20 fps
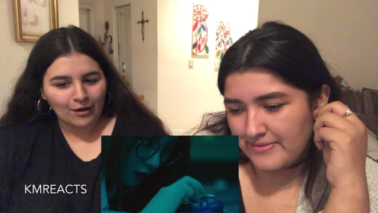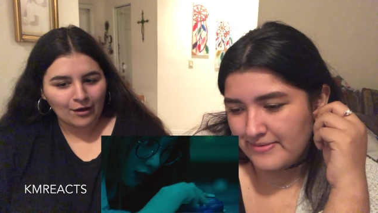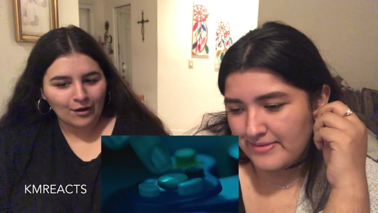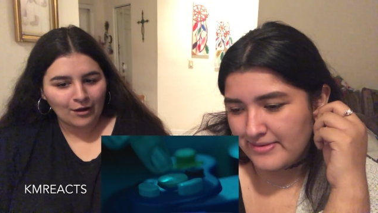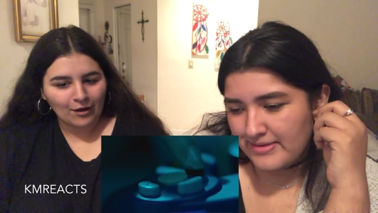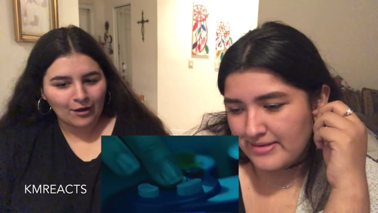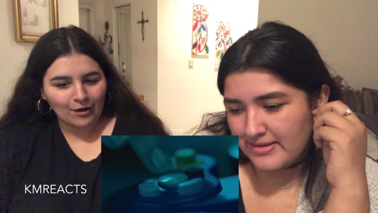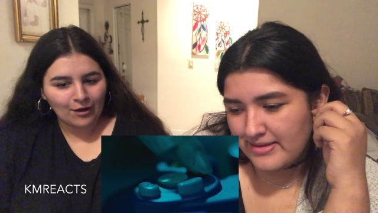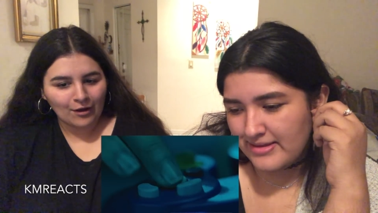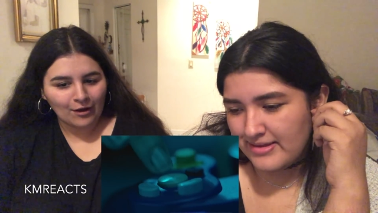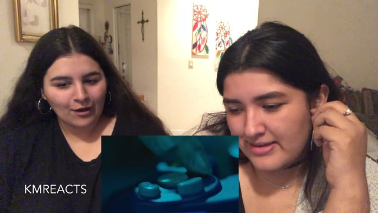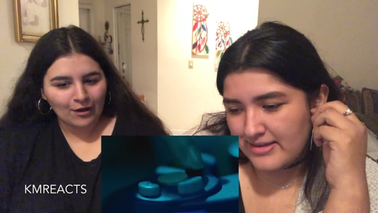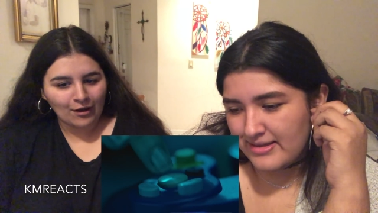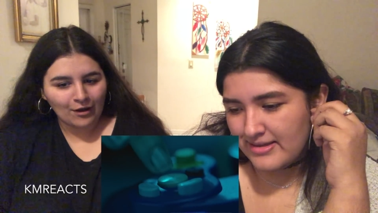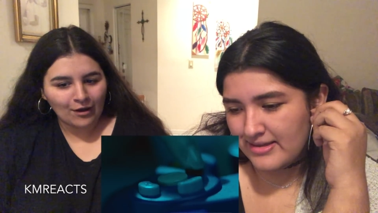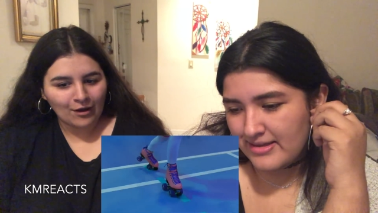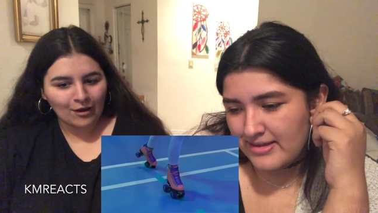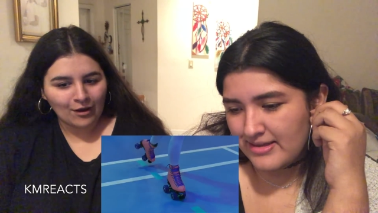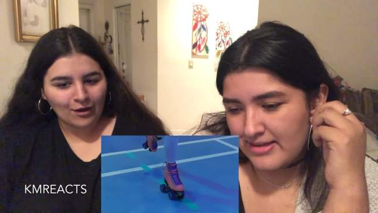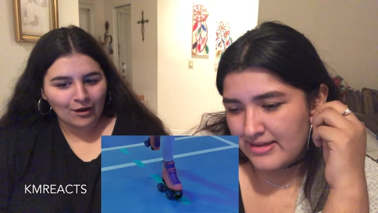
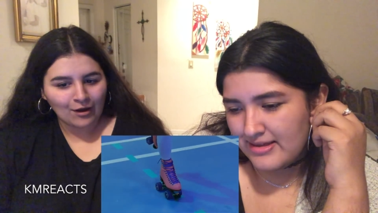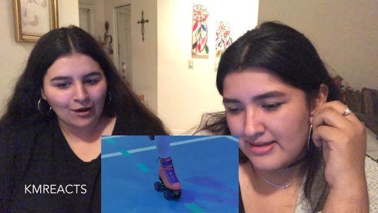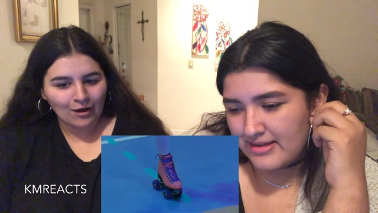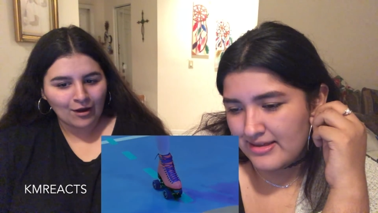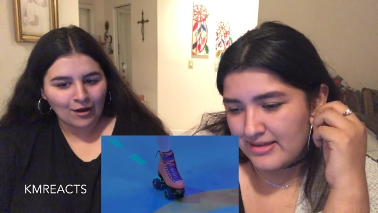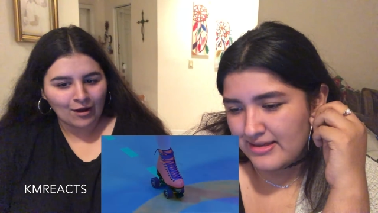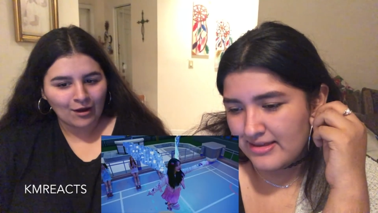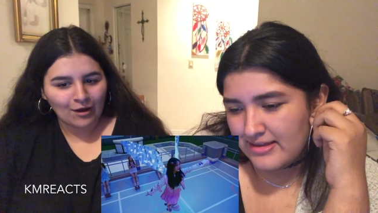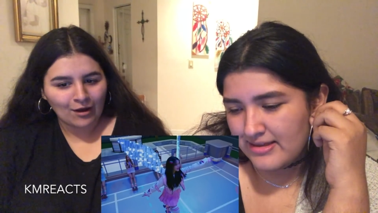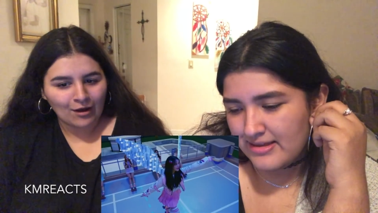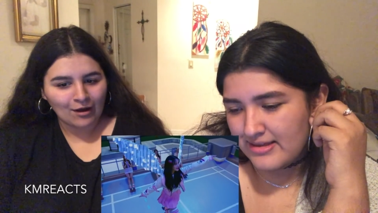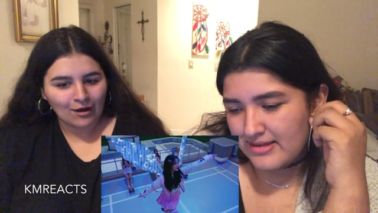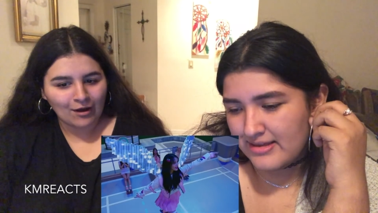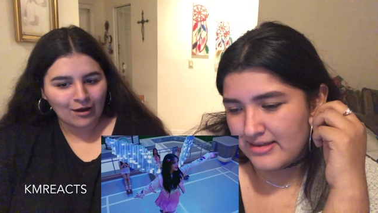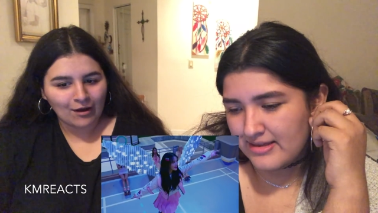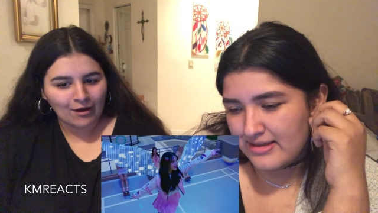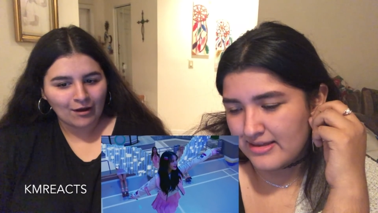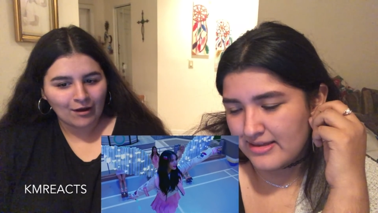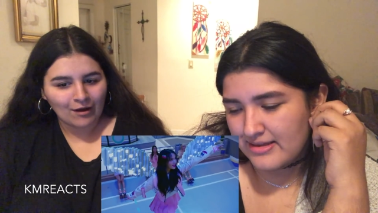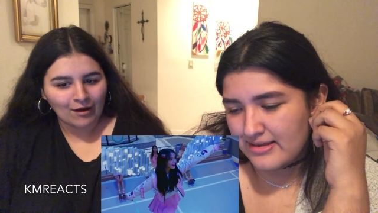
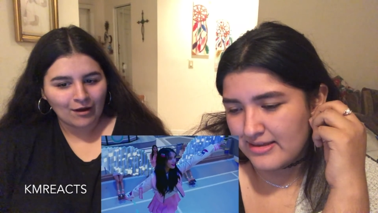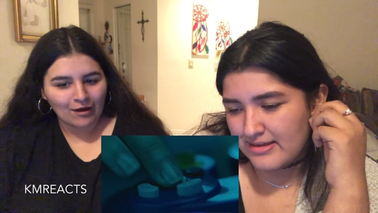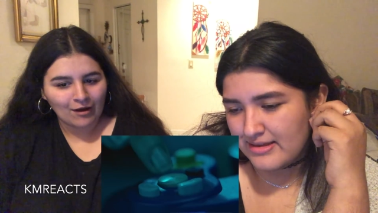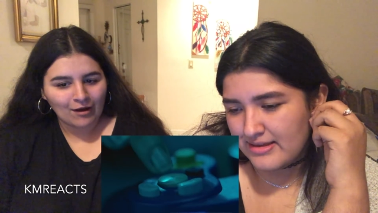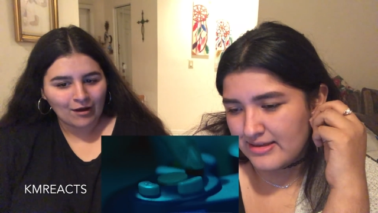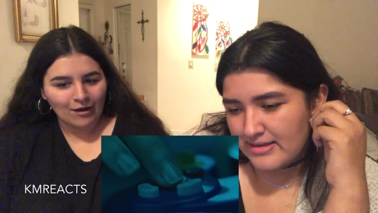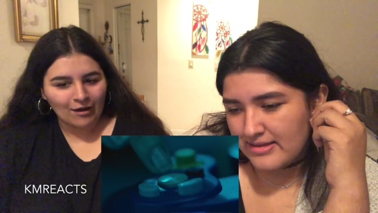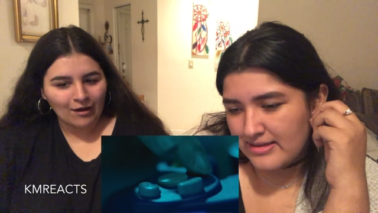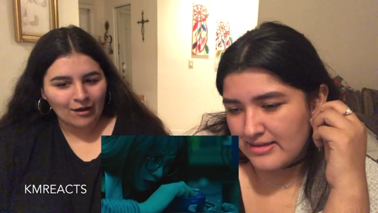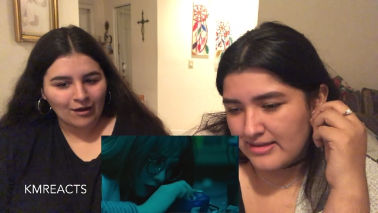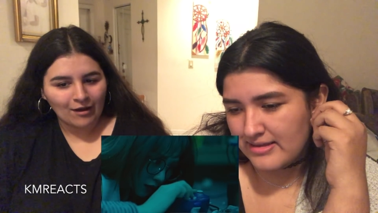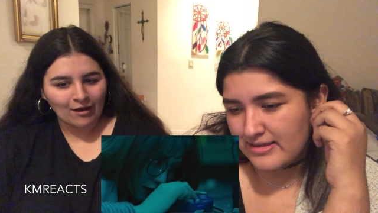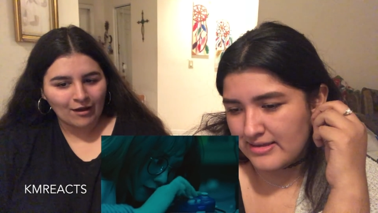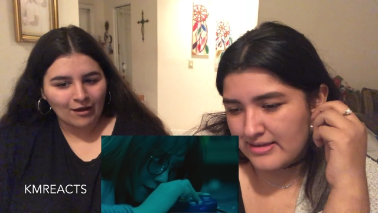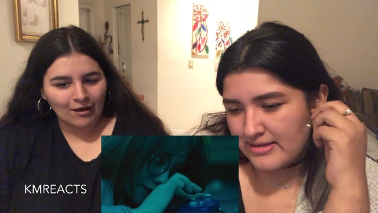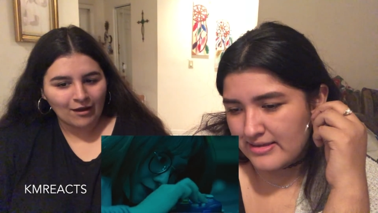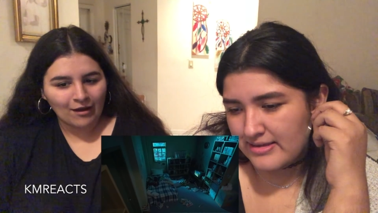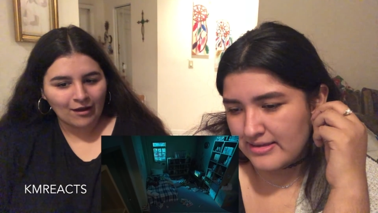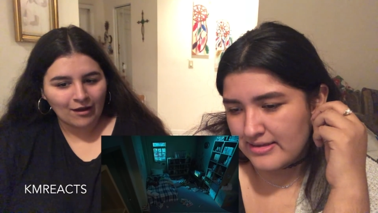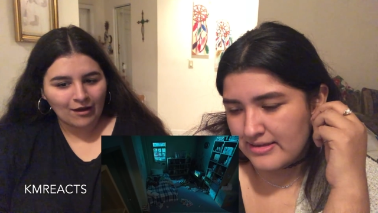
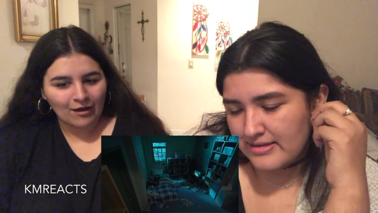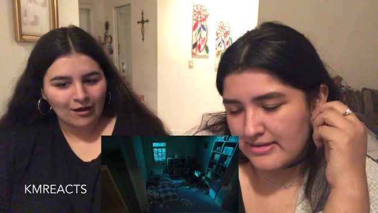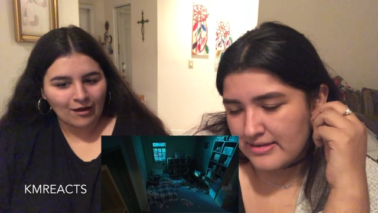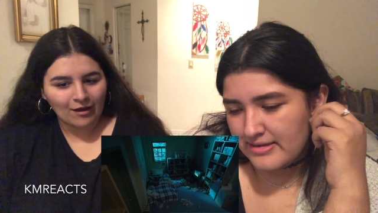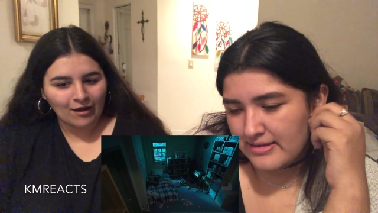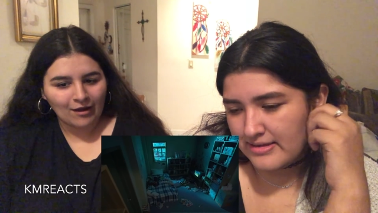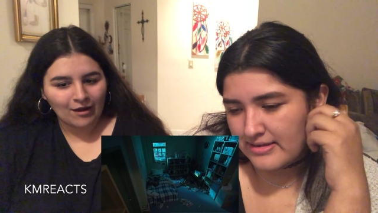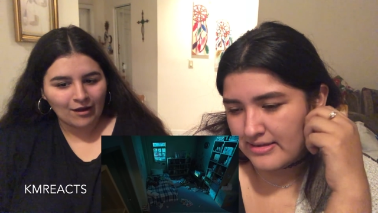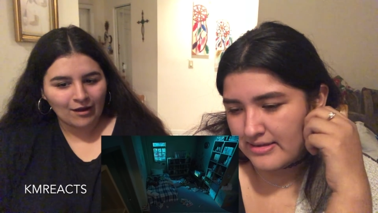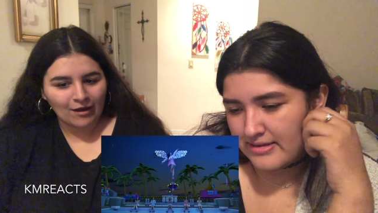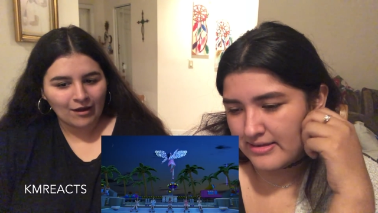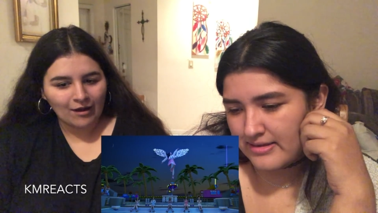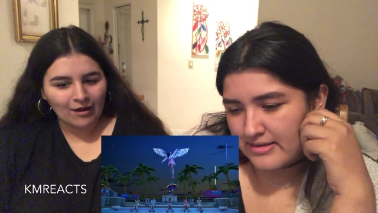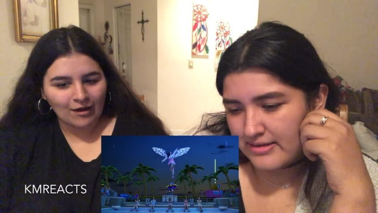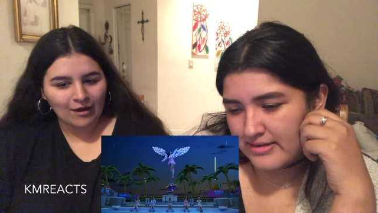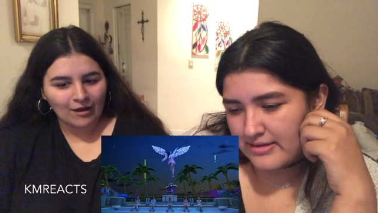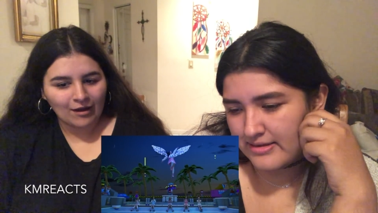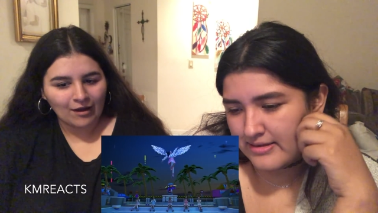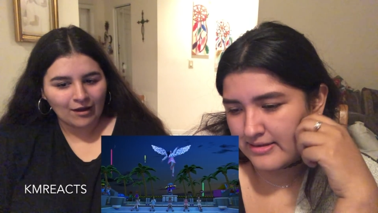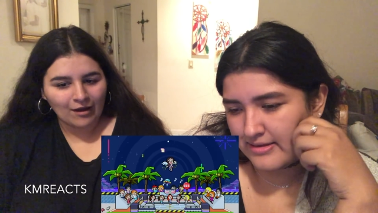
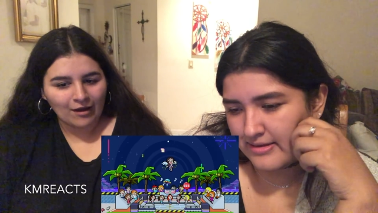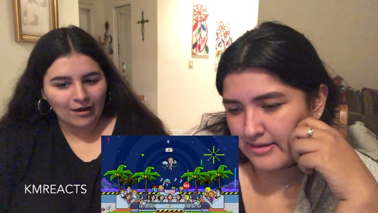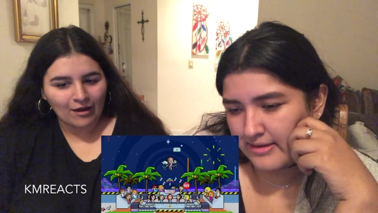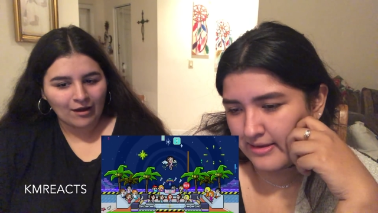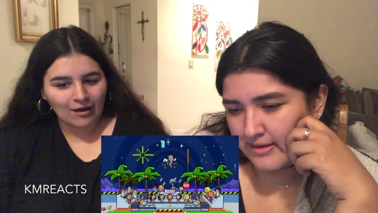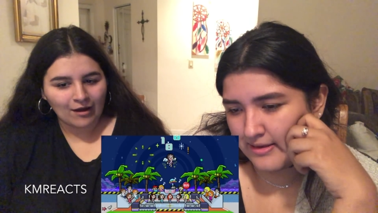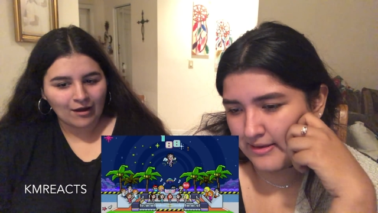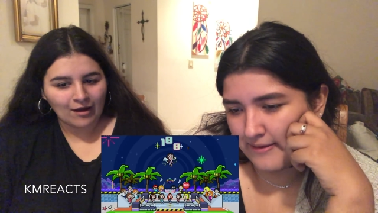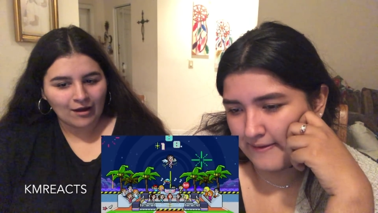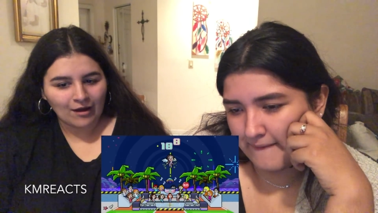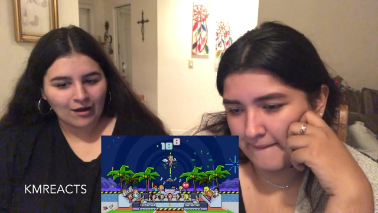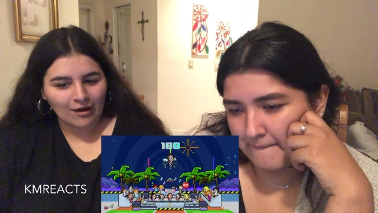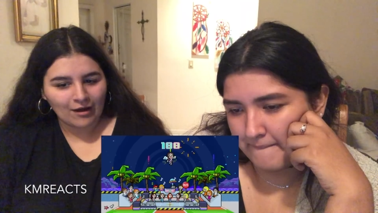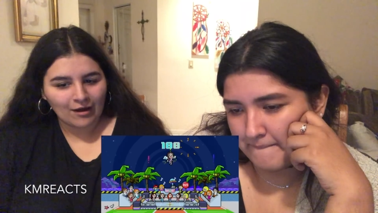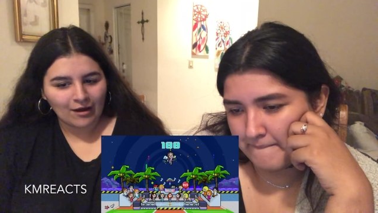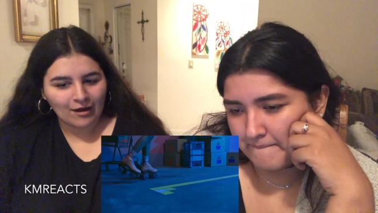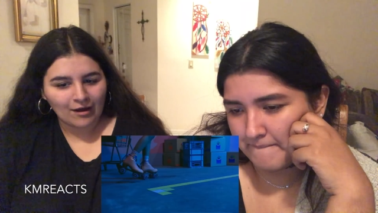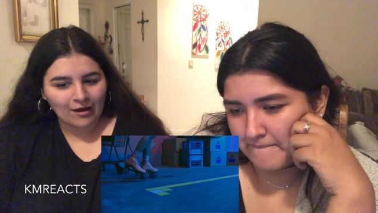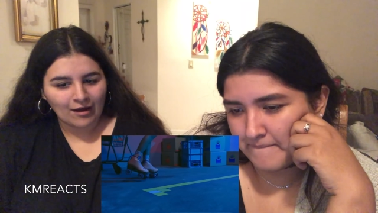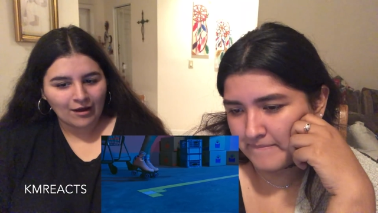
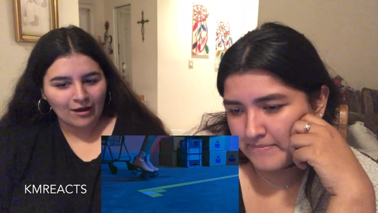Nothing is said.